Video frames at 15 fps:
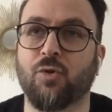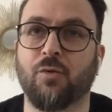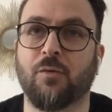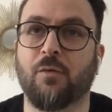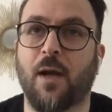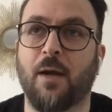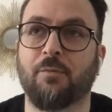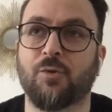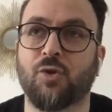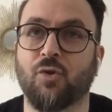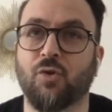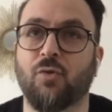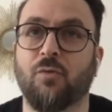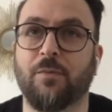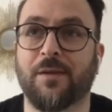grab
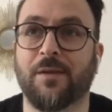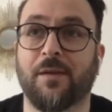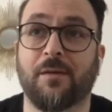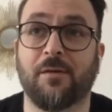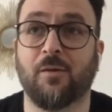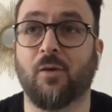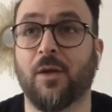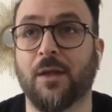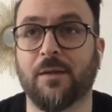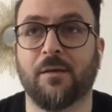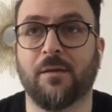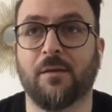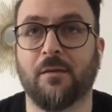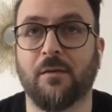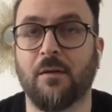two business
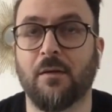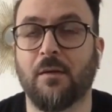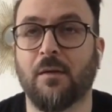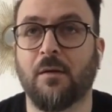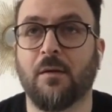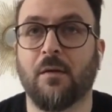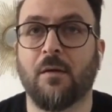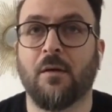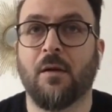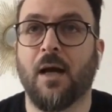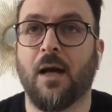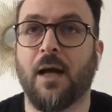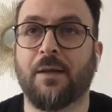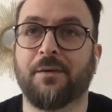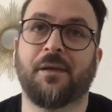units
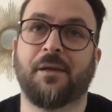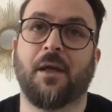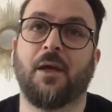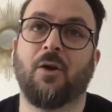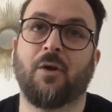and say,